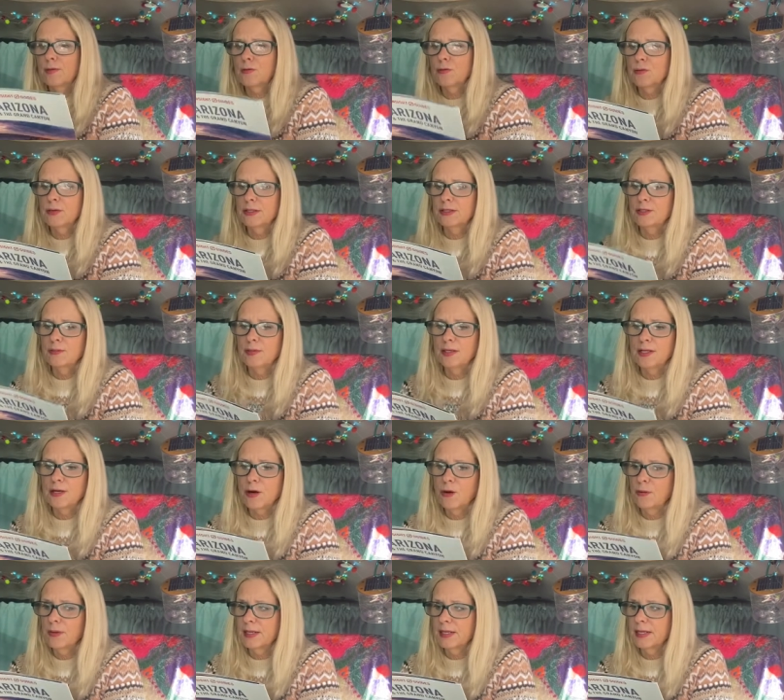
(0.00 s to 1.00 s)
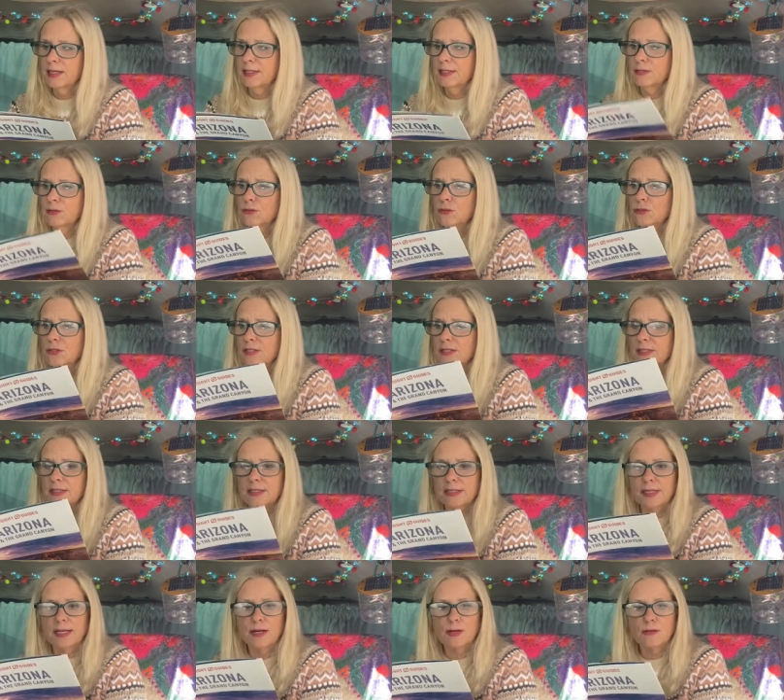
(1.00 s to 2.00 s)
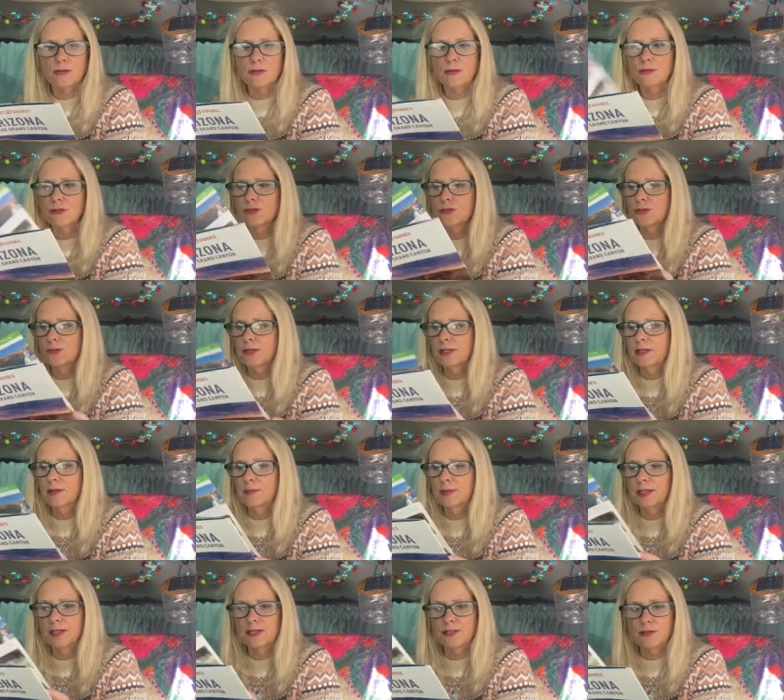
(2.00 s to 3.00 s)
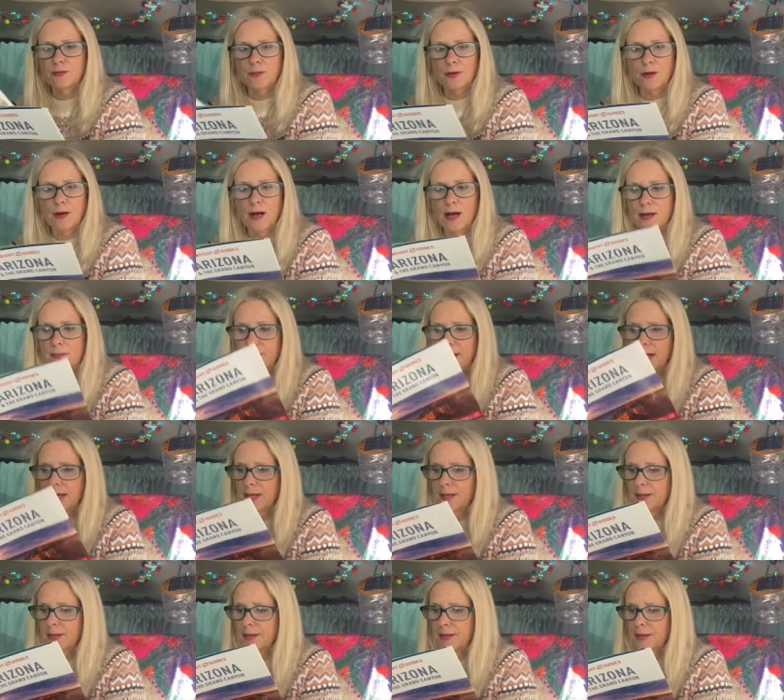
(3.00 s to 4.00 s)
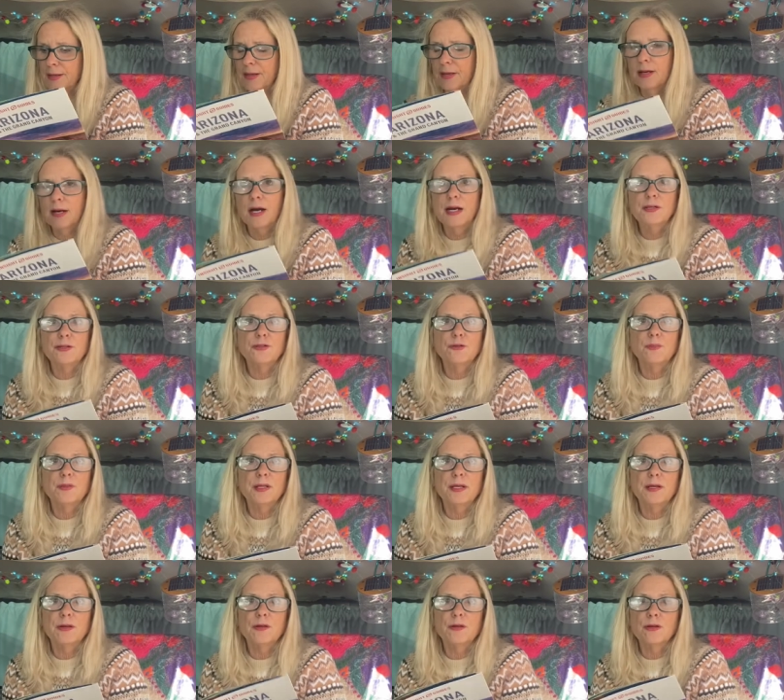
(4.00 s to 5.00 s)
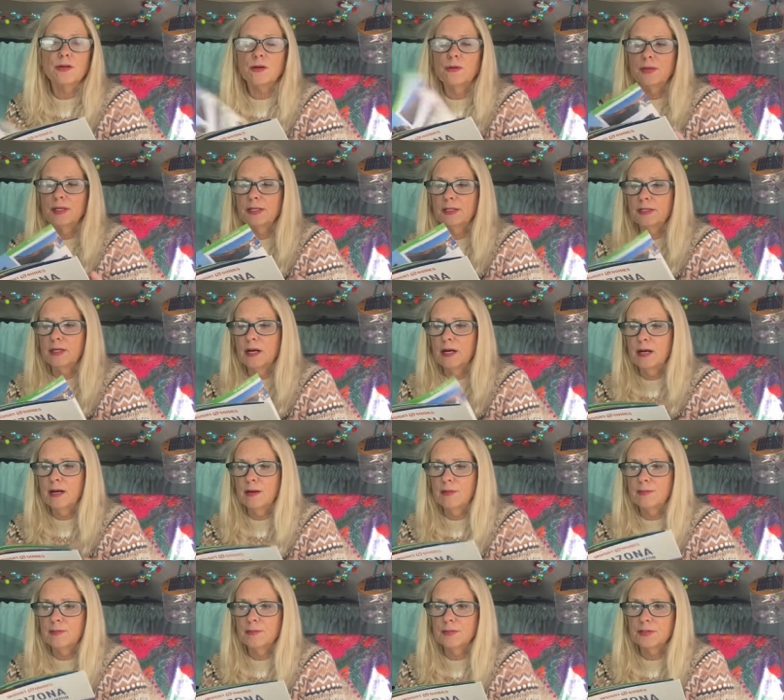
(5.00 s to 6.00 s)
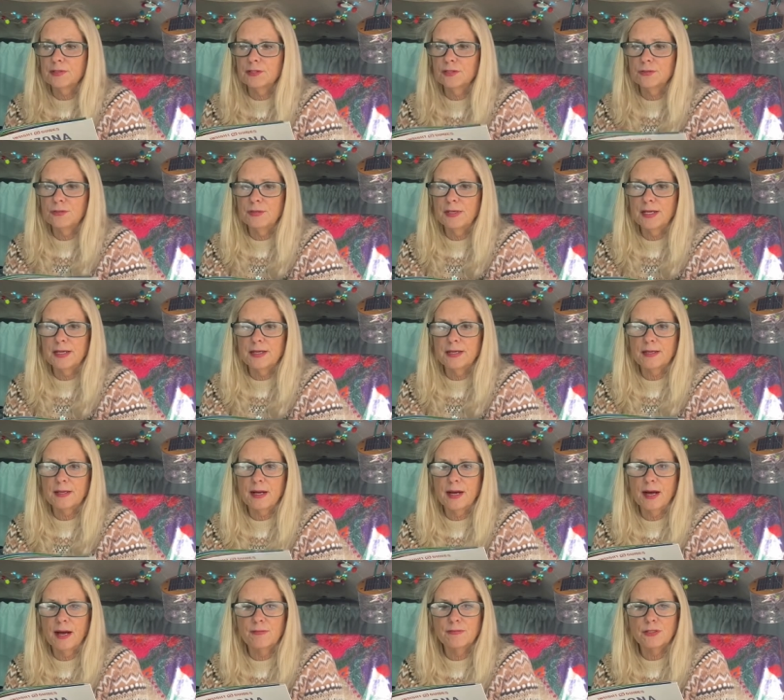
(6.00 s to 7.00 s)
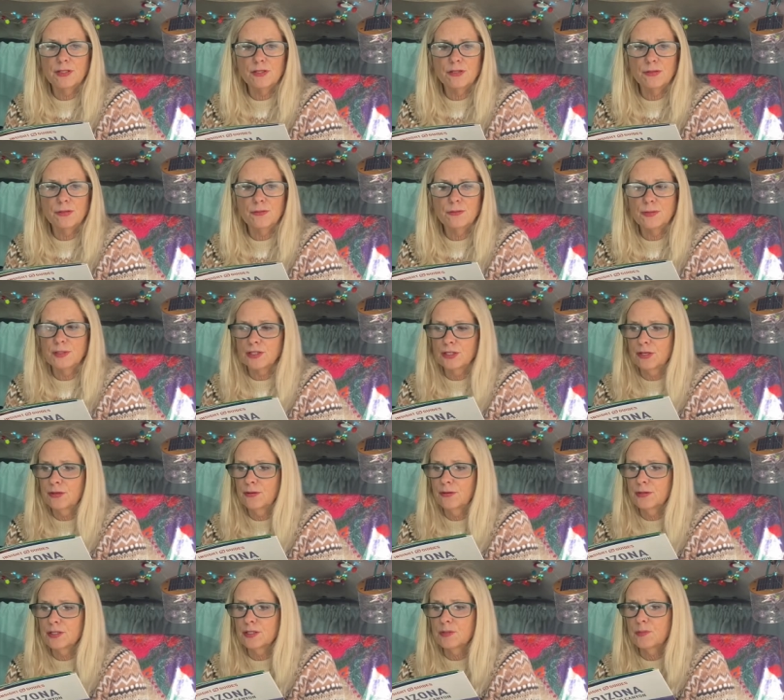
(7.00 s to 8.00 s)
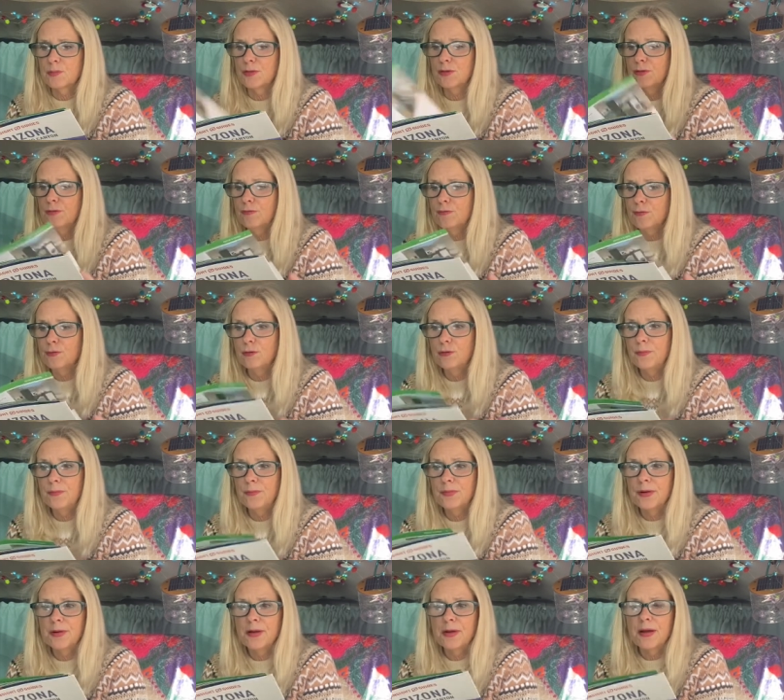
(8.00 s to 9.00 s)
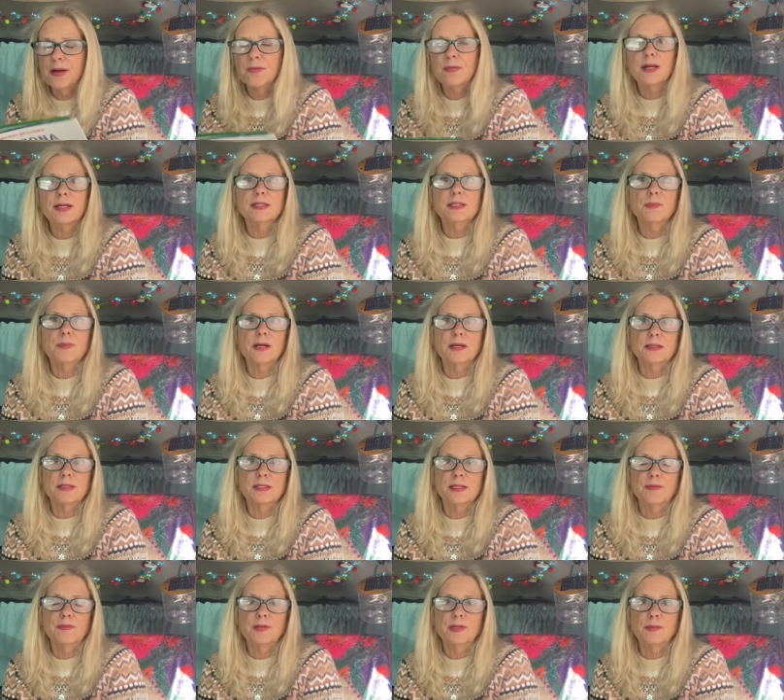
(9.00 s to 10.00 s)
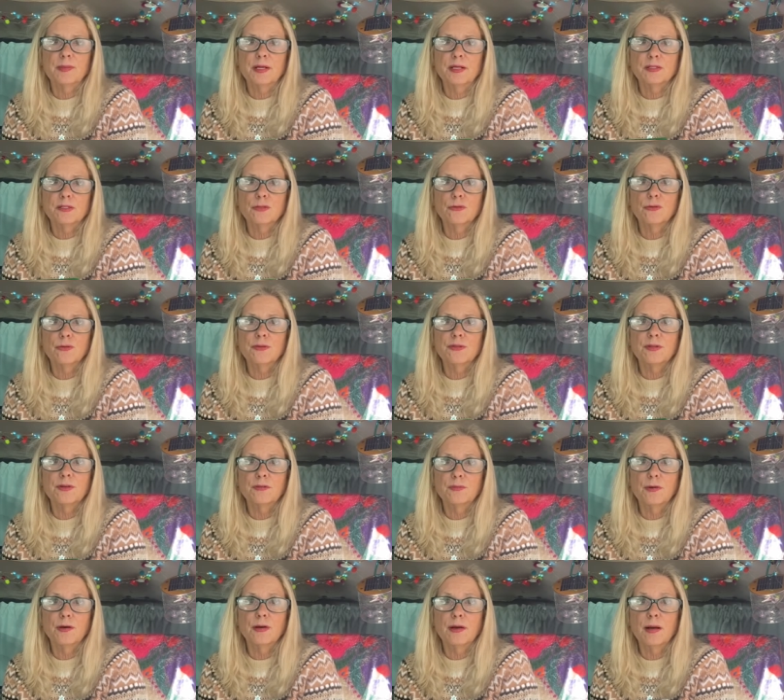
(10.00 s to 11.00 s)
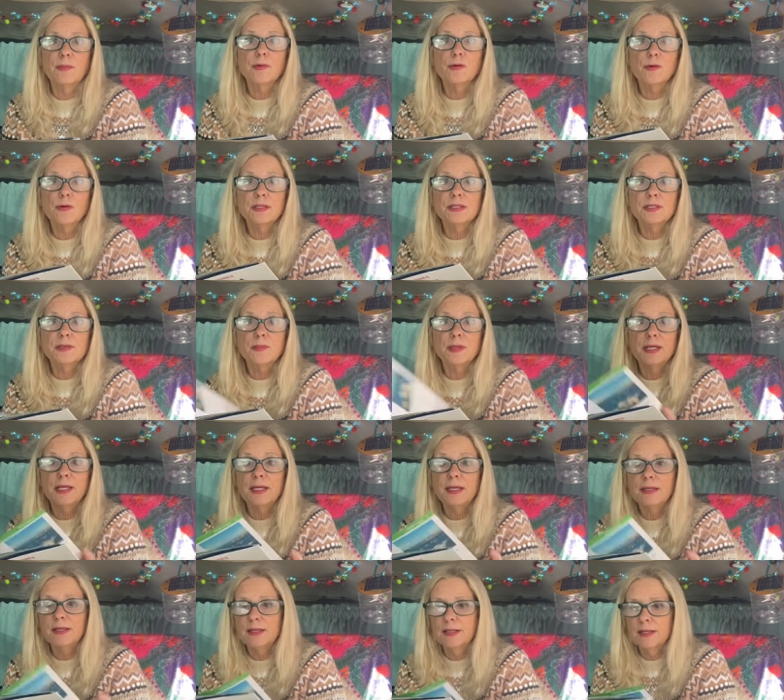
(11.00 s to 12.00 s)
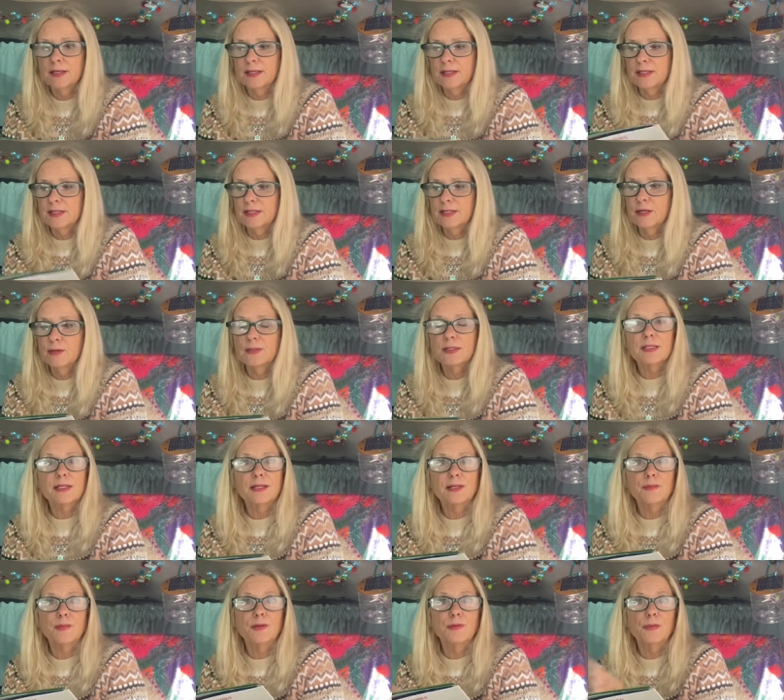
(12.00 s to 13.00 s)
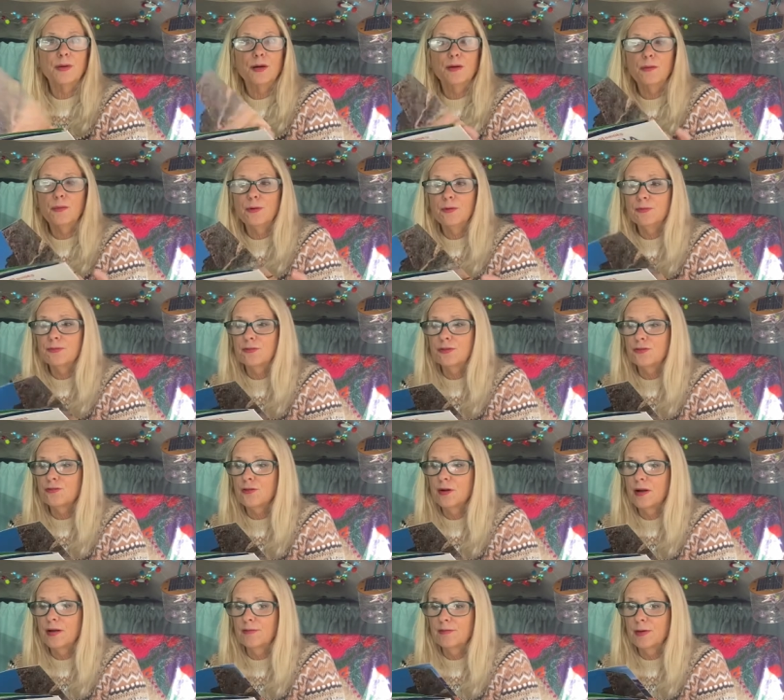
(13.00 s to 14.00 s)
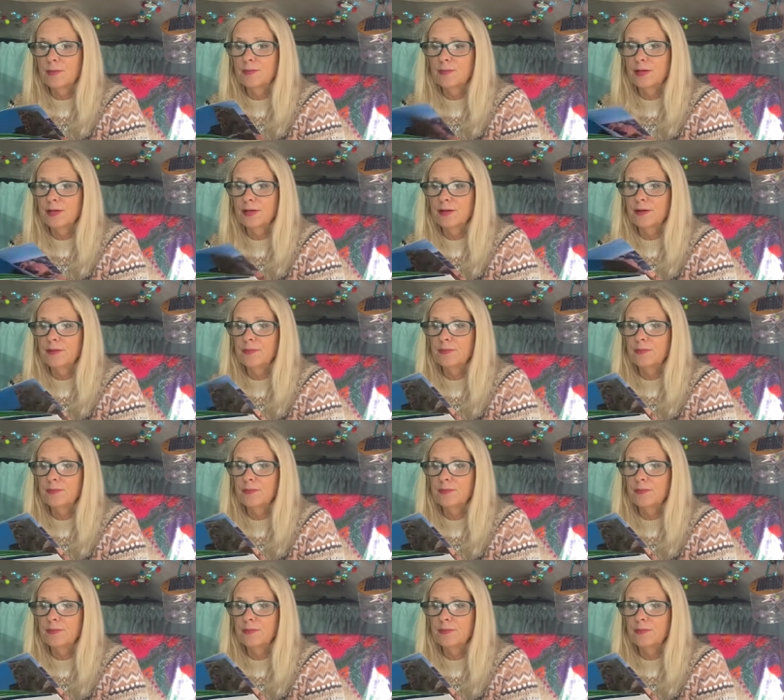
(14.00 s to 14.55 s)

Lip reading: going to be going, I can look to see how close they're going to be to where I'm at. I do plan on going to Lake Havasu, which I heard is beautiful. That's about 70 miles north of where I'm going to be. So it's going to be well worth the drive up there.